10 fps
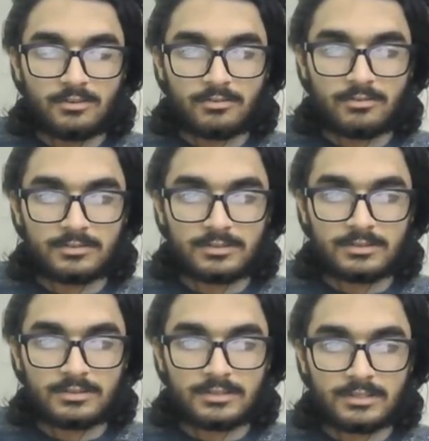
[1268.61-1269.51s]

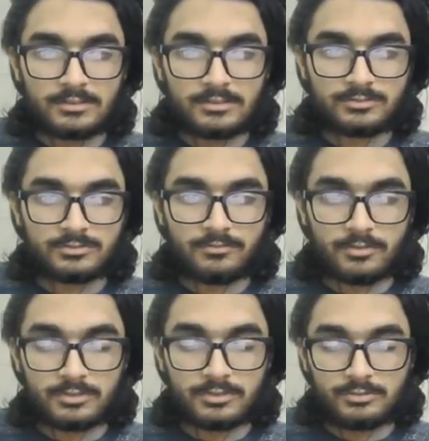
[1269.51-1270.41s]
on the user
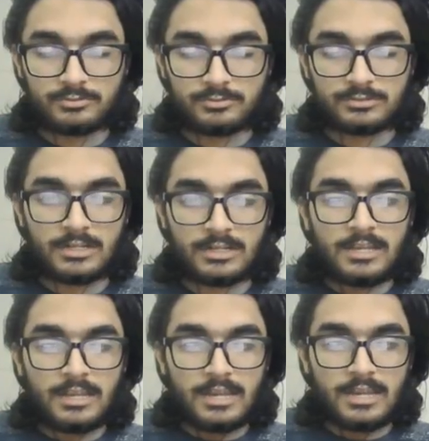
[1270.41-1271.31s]
for the user,
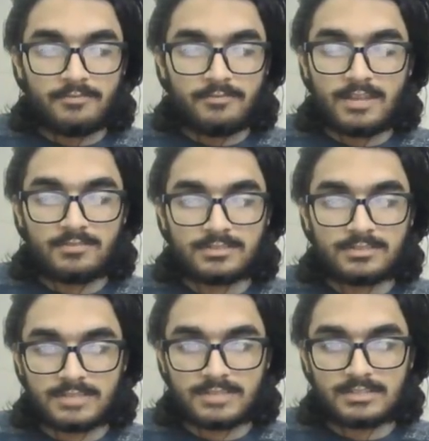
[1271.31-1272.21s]
and whenever
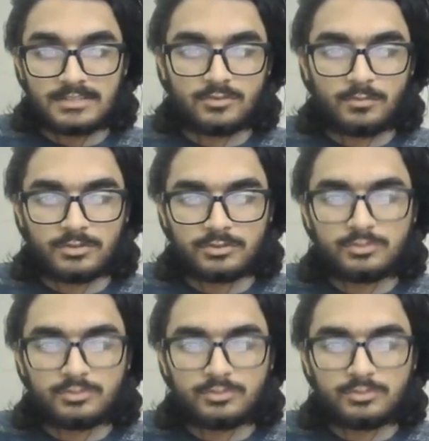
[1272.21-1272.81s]
the site is open.